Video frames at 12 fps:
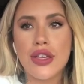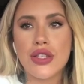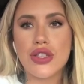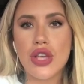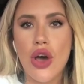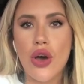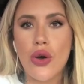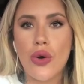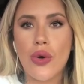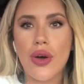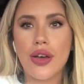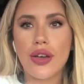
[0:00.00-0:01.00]

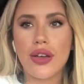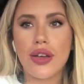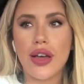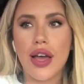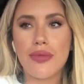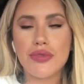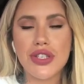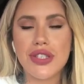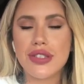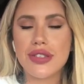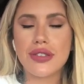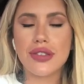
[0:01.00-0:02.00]
So I'm
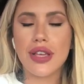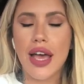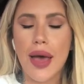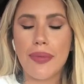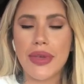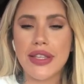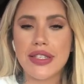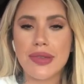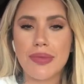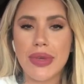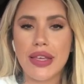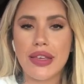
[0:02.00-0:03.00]
just happy
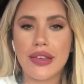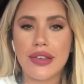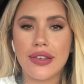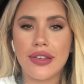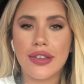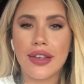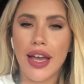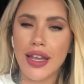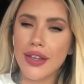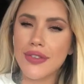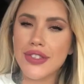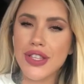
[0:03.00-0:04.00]
to be
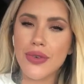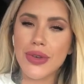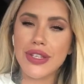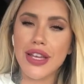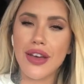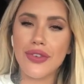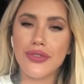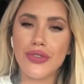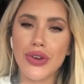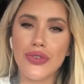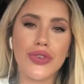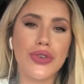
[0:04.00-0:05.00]
kind of slowing down
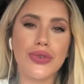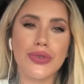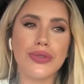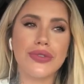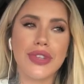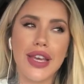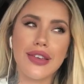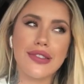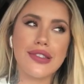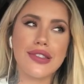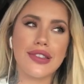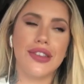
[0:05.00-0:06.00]
for a few days.